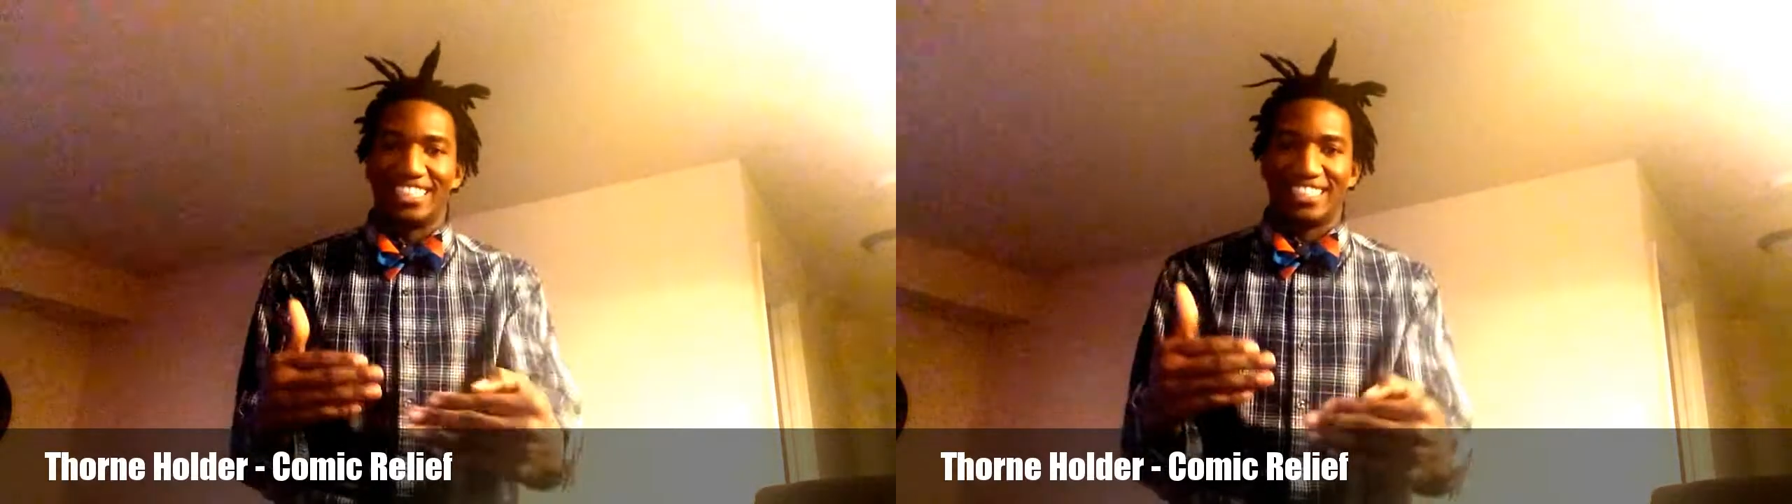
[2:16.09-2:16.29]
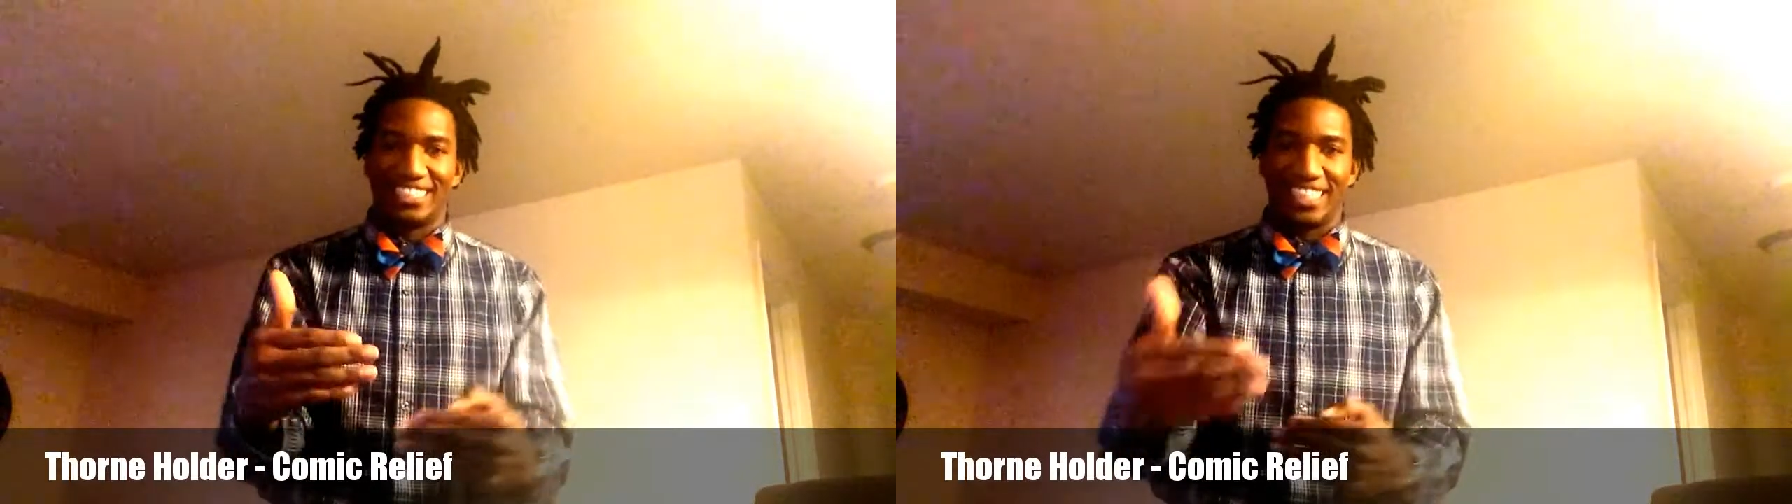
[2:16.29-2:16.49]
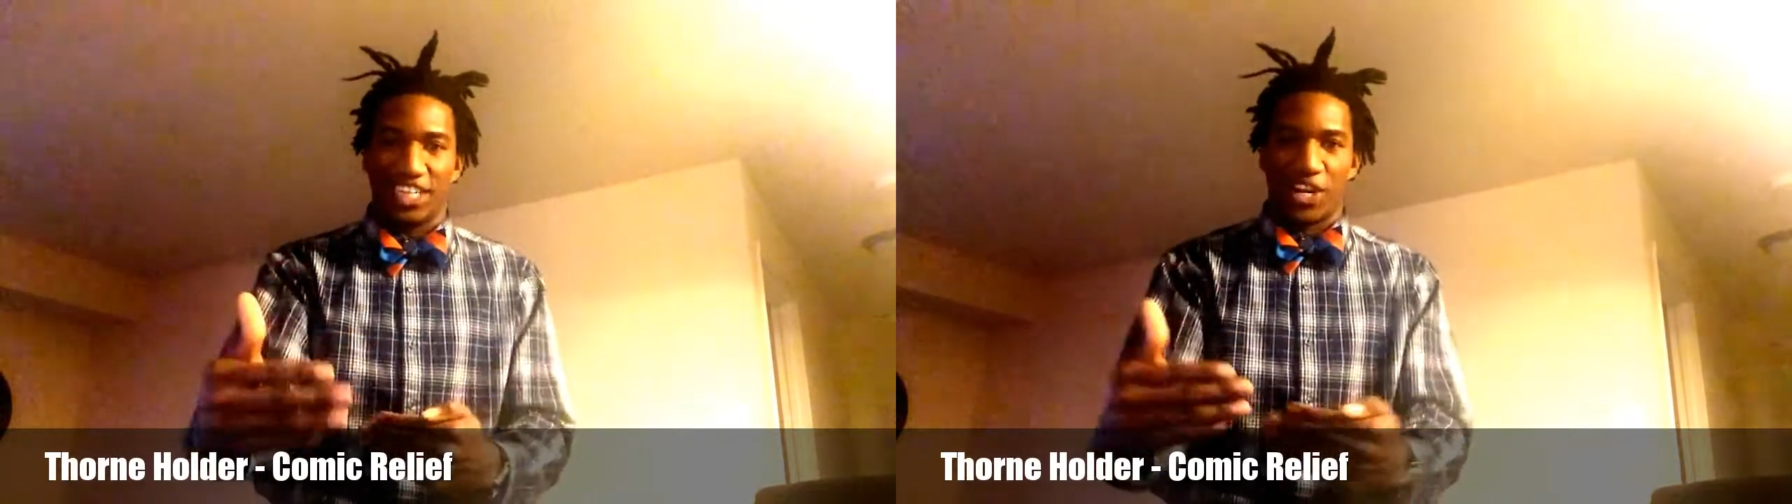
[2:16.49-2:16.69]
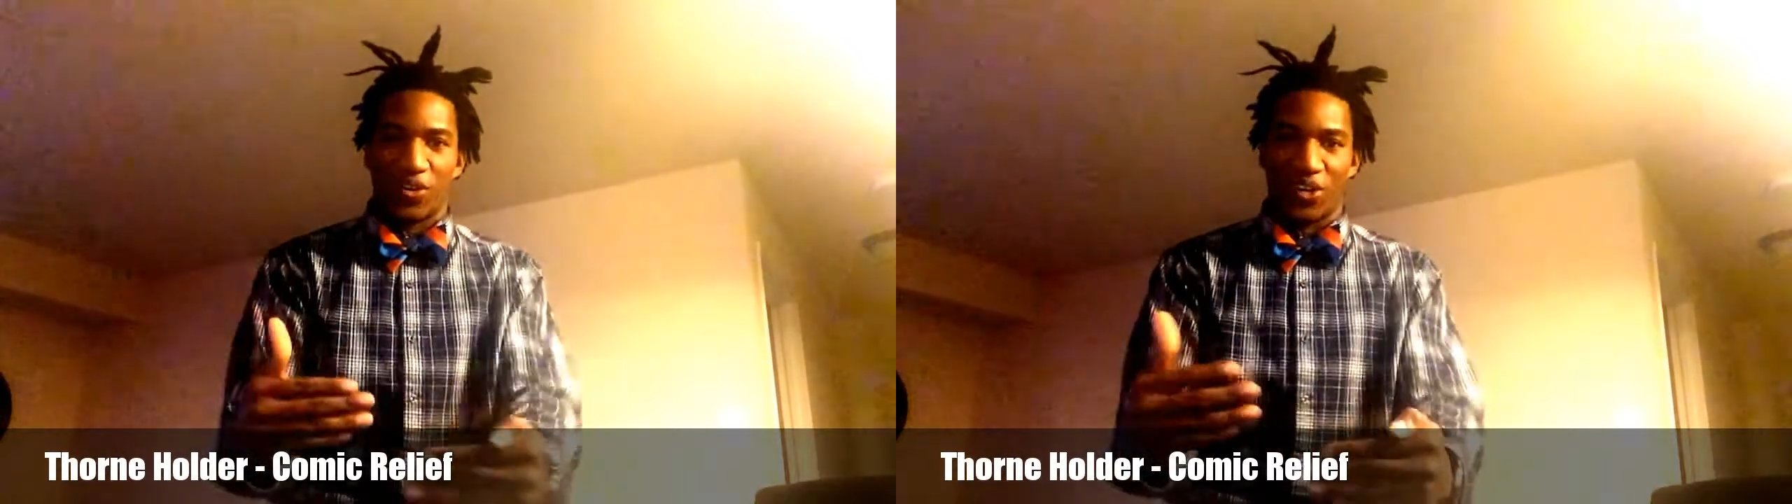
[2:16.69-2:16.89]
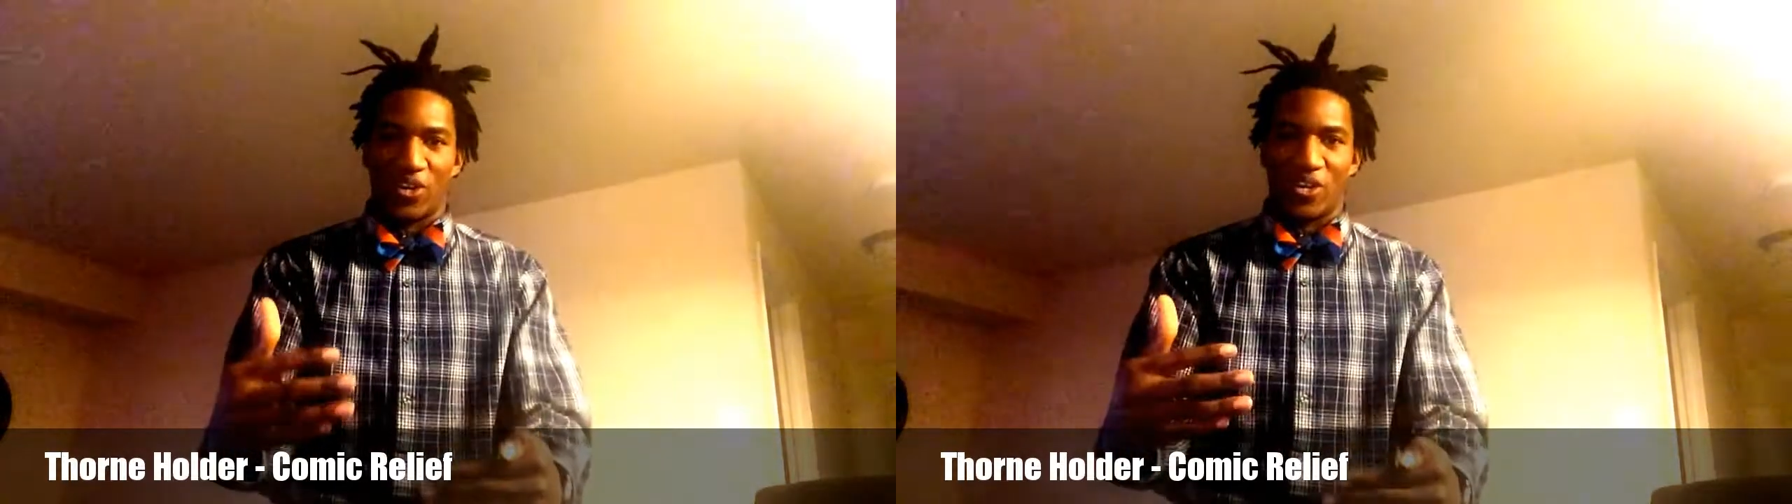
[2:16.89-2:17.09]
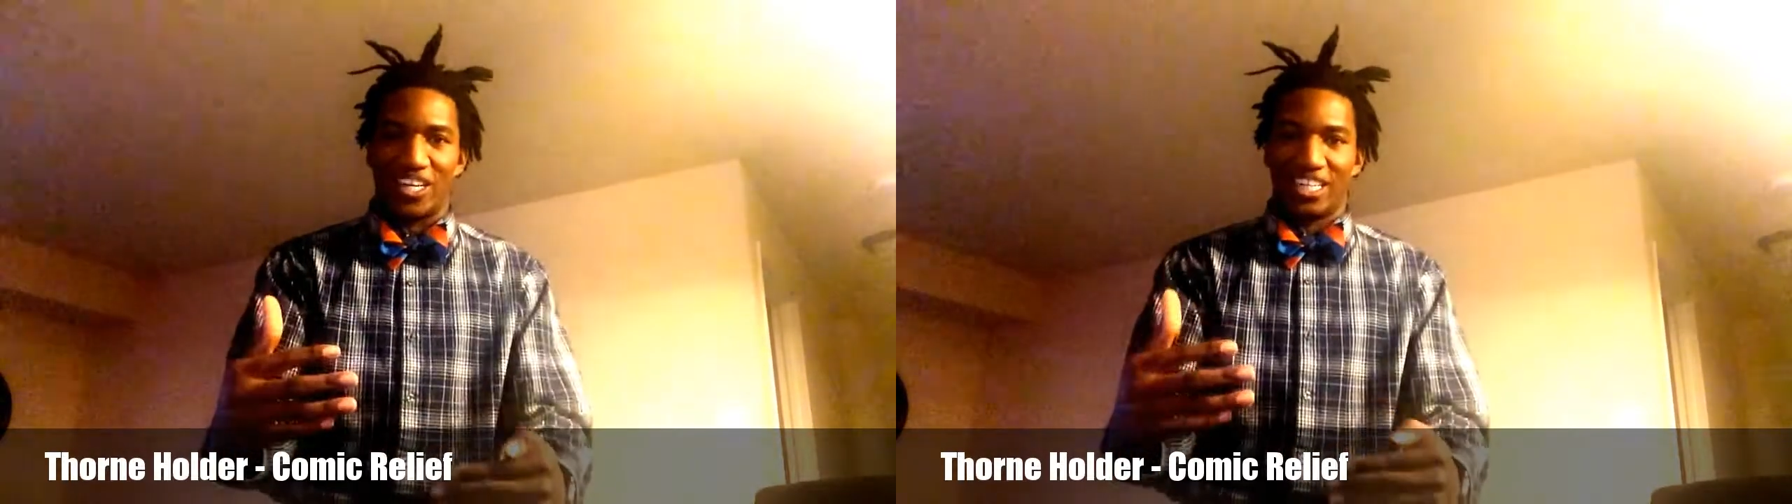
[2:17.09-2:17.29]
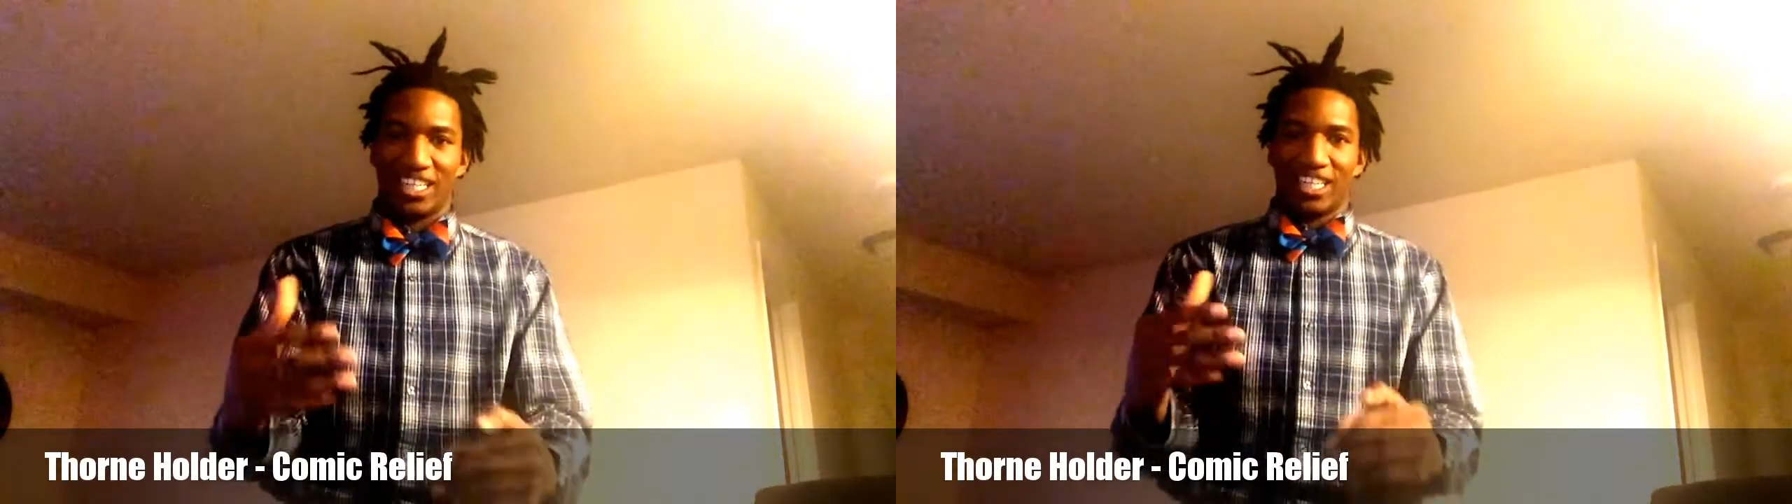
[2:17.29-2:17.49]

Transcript: and seek going on.